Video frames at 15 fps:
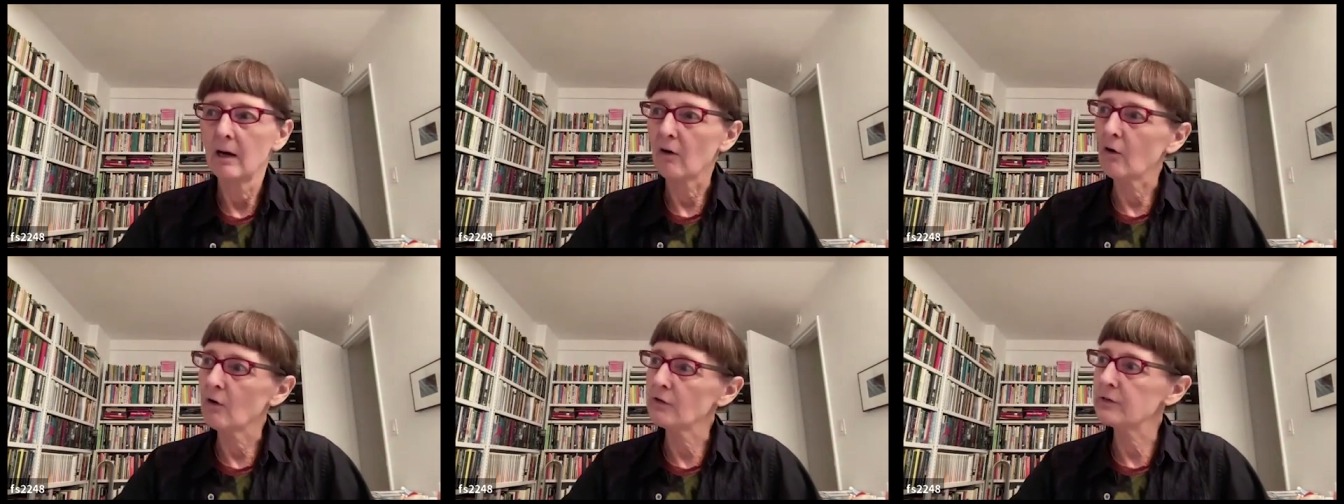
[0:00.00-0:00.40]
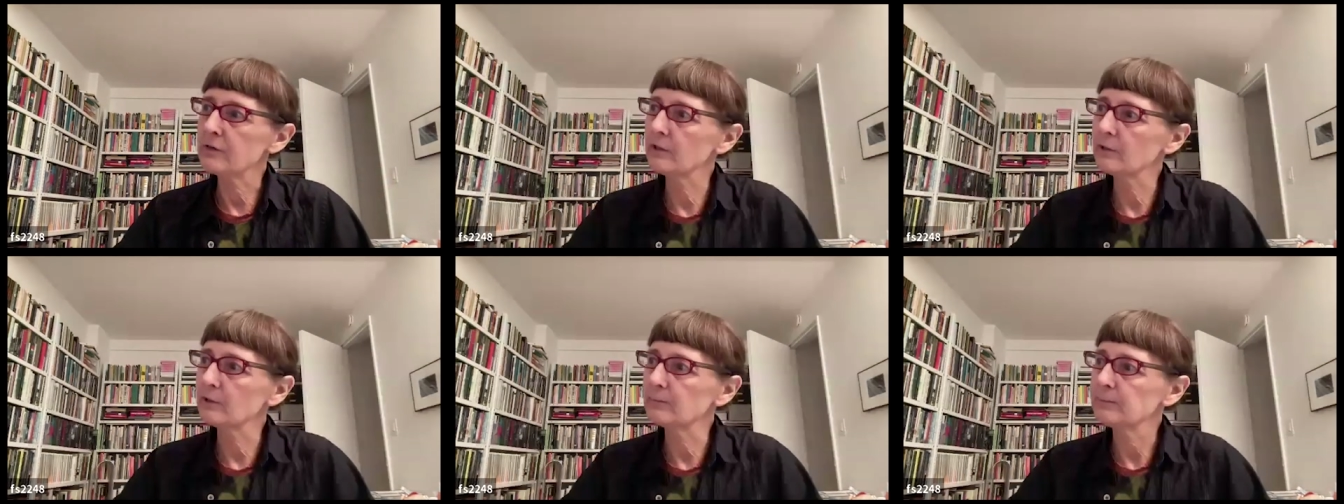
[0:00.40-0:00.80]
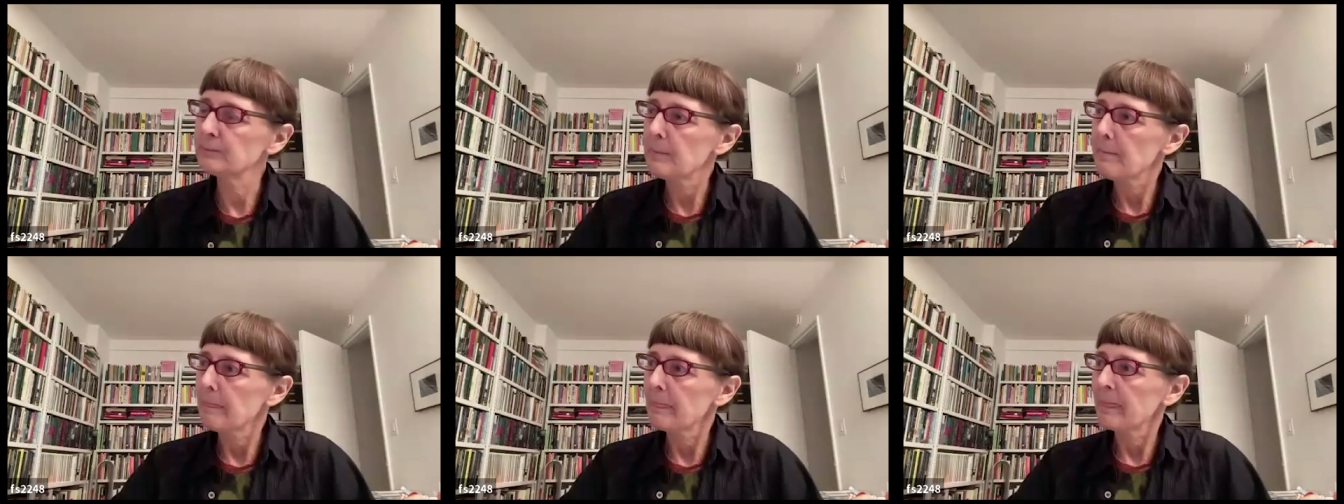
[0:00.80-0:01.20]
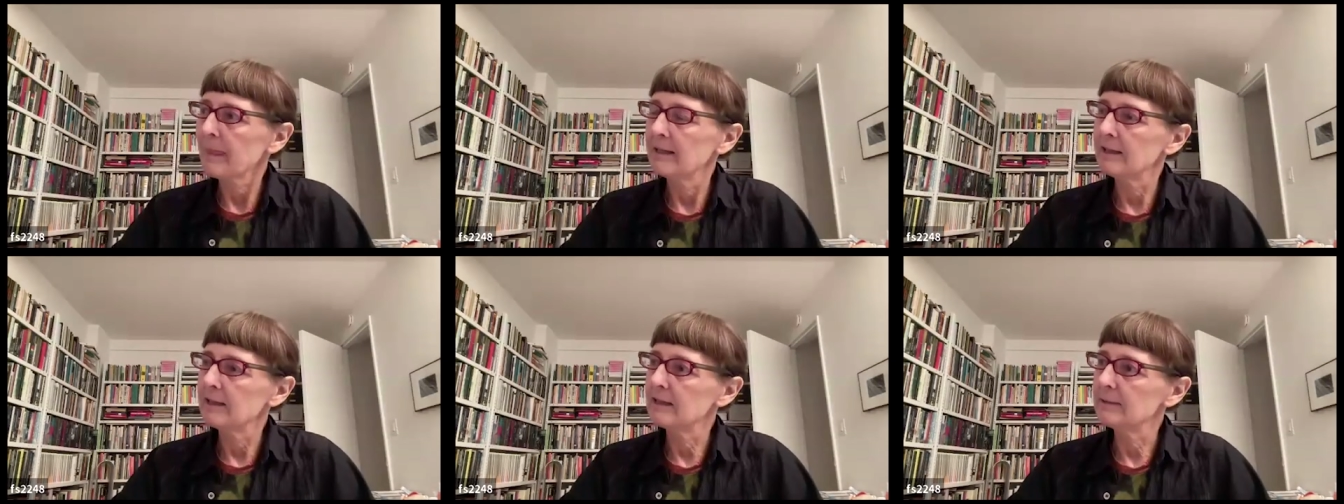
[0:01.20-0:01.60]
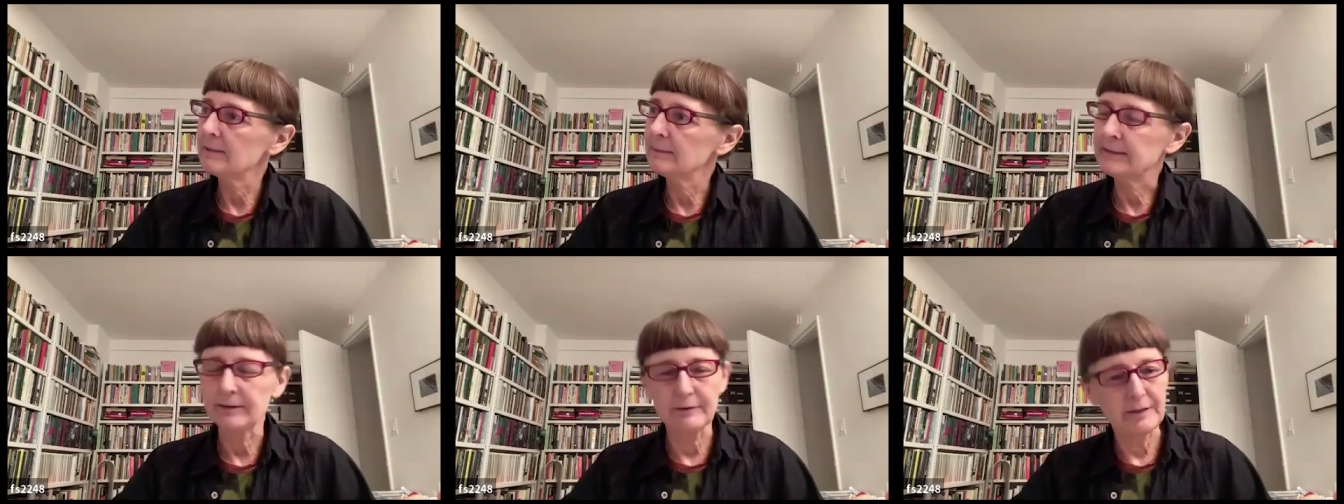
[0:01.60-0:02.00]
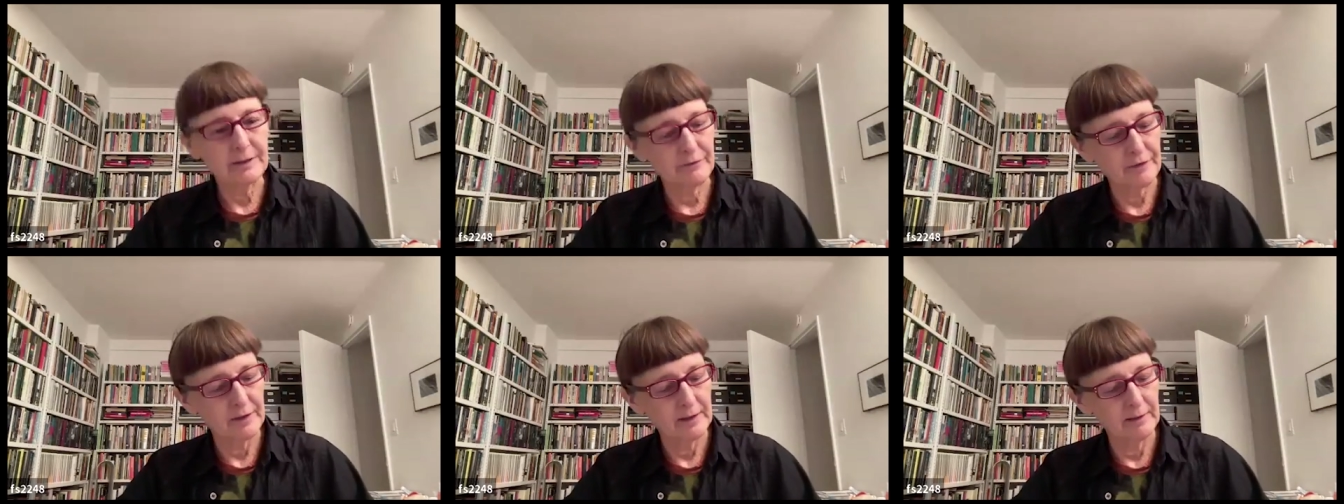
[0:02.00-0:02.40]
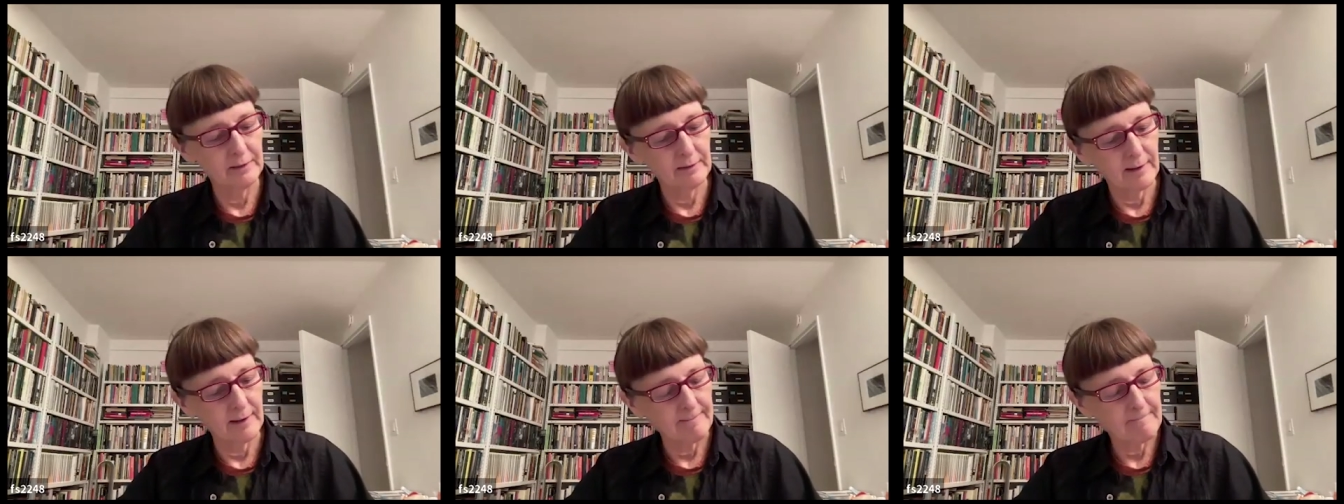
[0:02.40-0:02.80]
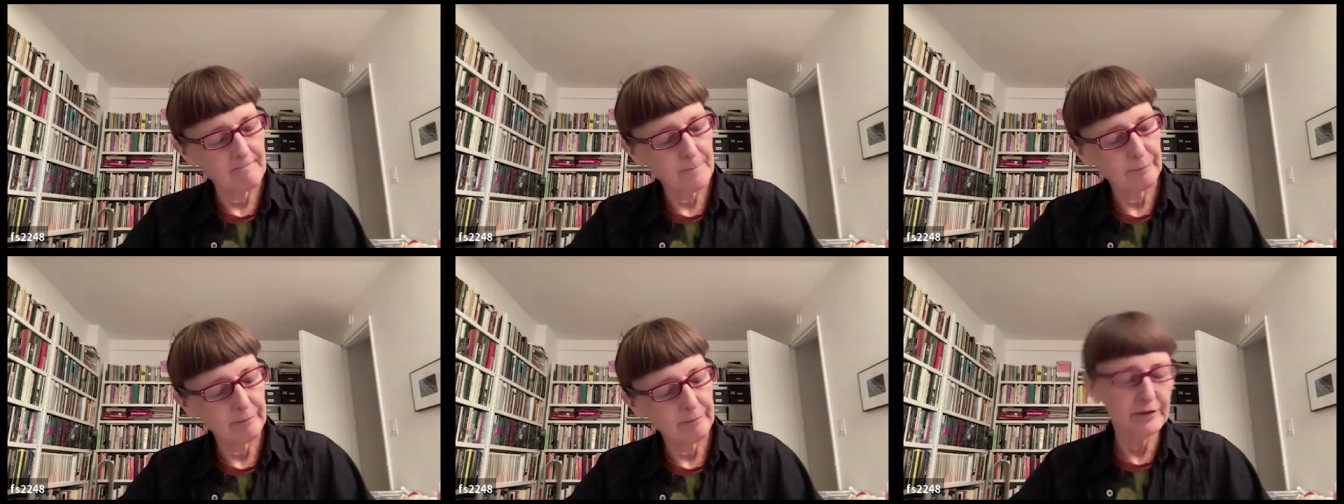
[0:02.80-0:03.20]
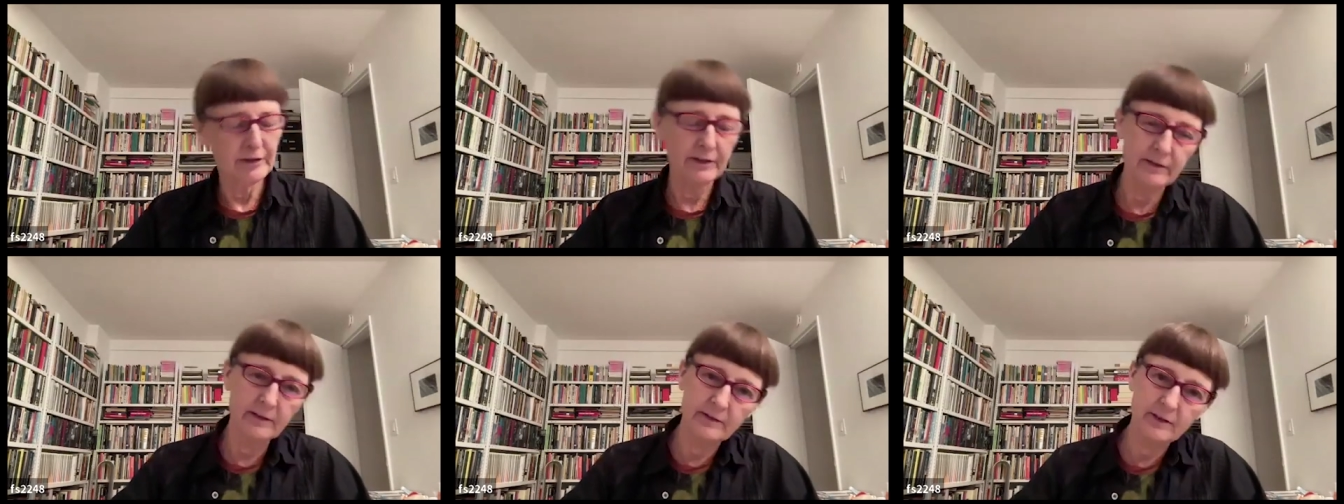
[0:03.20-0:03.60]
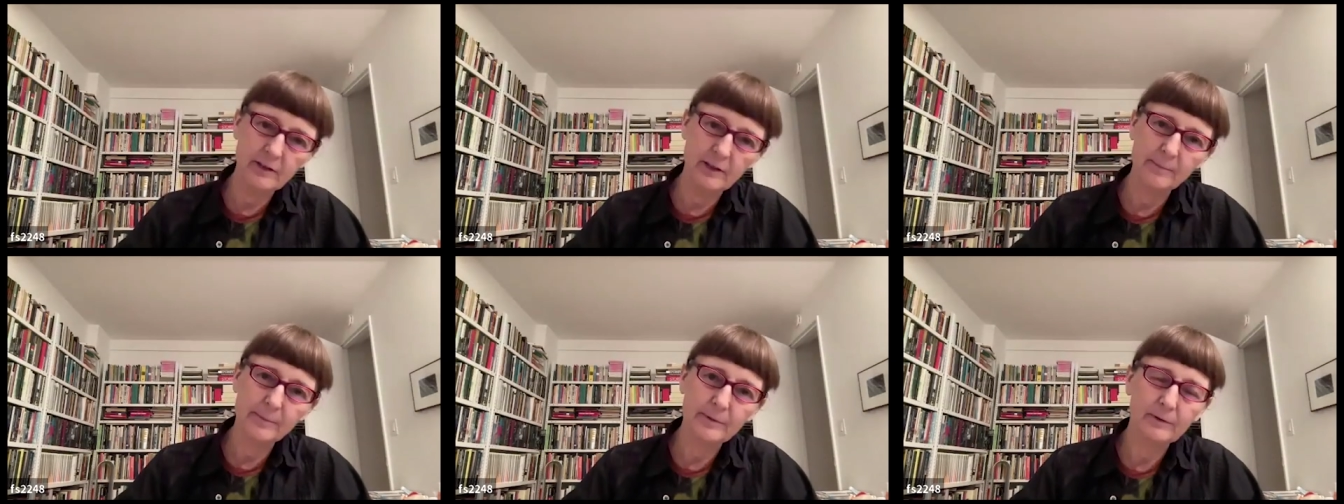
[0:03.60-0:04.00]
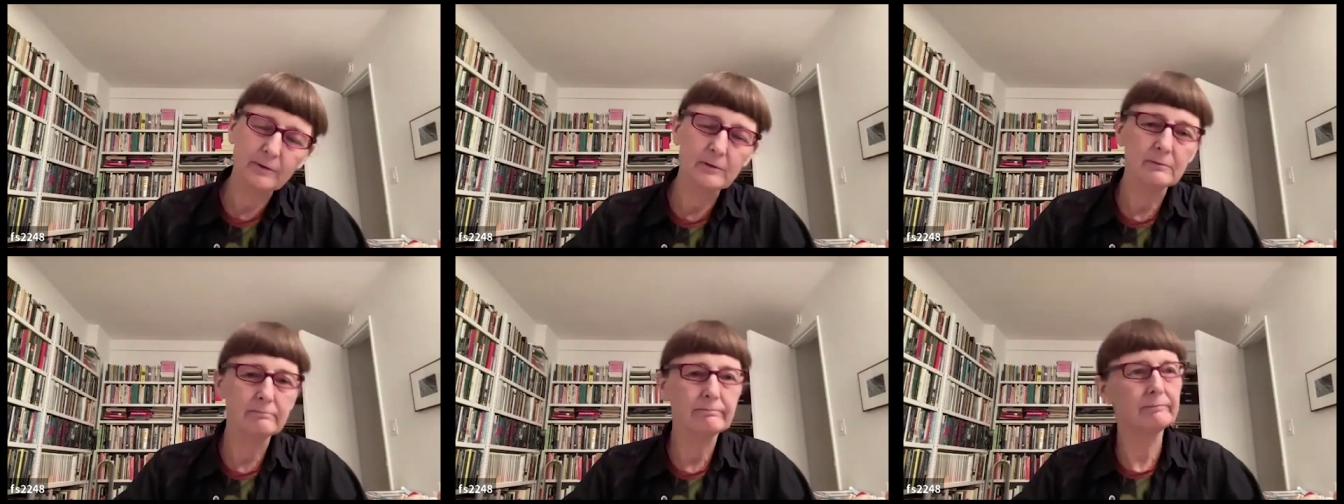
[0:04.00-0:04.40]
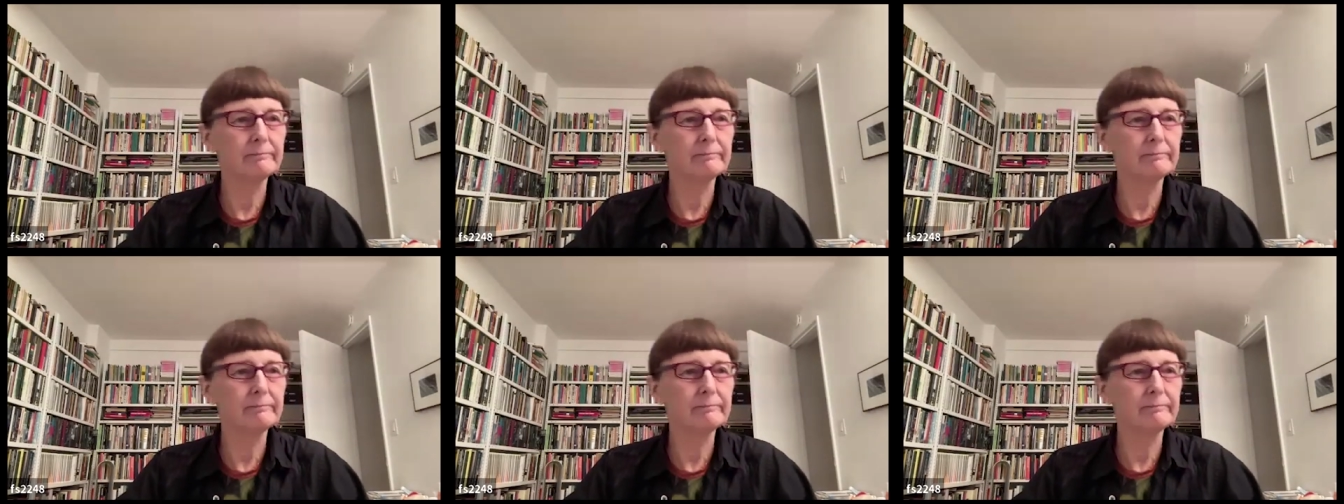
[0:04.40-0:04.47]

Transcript: are also uh, a series of things like assistantships or